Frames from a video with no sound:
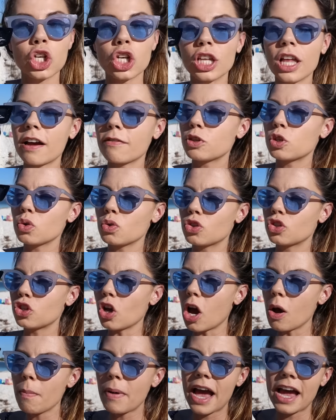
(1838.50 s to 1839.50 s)
She loves you
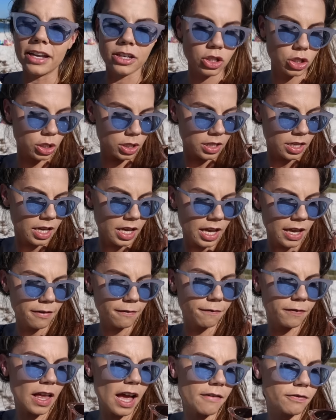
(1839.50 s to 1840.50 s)
so much.
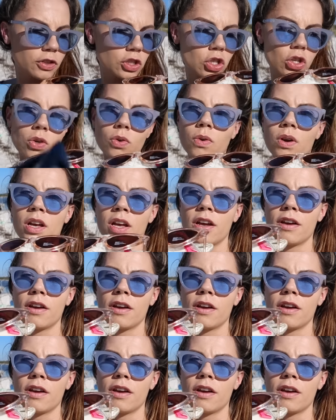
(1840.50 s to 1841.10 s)
And Fluff, too.